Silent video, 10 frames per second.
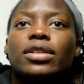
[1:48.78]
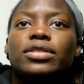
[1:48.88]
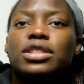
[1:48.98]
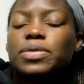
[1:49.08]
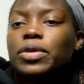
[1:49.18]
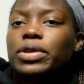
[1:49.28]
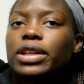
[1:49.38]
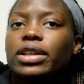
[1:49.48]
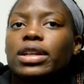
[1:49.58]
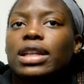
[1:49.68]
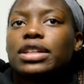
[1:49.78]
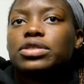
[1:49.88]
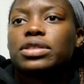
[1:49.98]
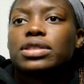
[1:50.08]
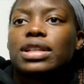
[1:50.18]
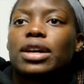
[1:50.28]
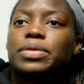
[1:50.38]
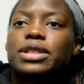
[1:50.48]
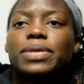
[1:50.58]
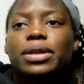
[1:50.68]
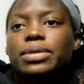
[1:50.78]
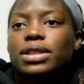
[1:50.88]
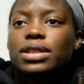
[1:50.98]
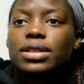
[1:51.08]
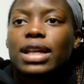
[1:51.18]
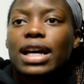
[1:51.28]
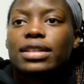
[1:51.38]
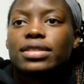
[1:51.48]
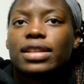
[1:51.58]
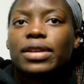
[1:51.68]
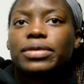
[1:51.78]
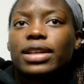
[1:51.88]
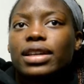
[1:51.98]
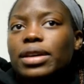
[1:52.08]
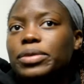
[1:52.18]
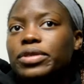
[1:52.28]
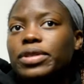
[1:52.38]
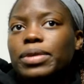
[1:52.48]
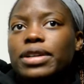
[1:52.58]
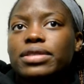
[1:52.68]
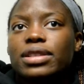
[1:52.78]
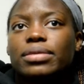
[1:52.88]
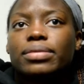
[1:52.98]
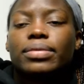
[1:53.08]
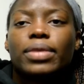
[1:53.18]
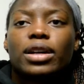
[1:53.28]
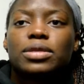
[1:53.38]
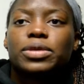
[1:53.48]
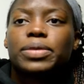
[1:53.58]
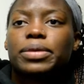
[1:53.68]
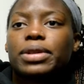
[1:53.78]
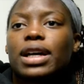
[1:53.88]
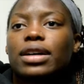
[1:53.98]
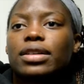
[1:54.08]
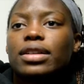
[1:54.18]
just been working on like drills to help us be able to do that so that we can get more rebounds and box more people out.